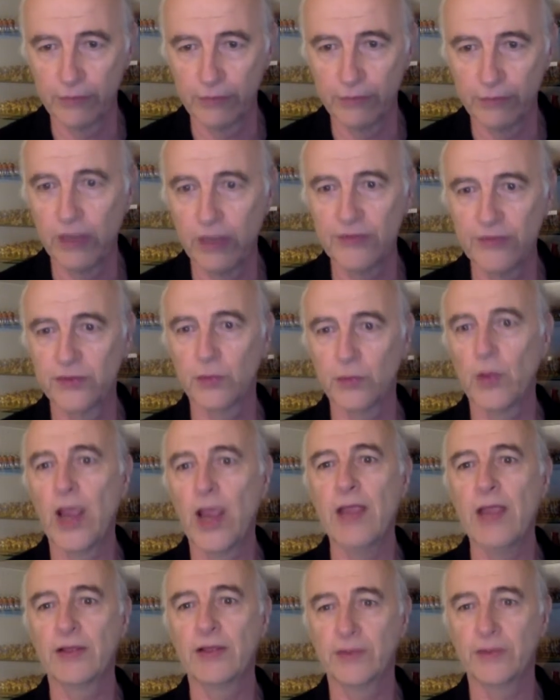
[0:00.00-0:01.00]
runs
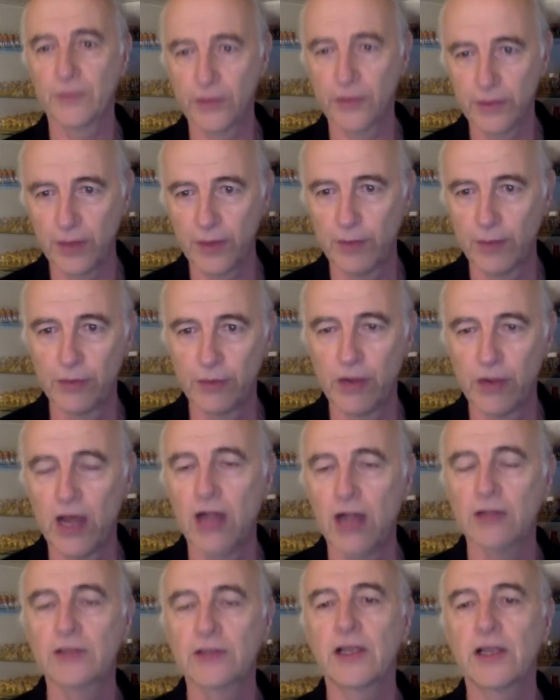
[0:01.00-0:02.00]
away, a
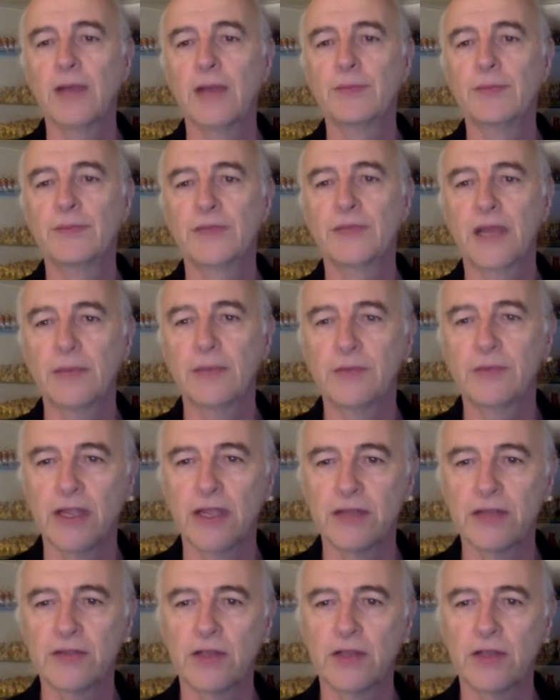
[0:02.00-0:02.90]
morale type thing.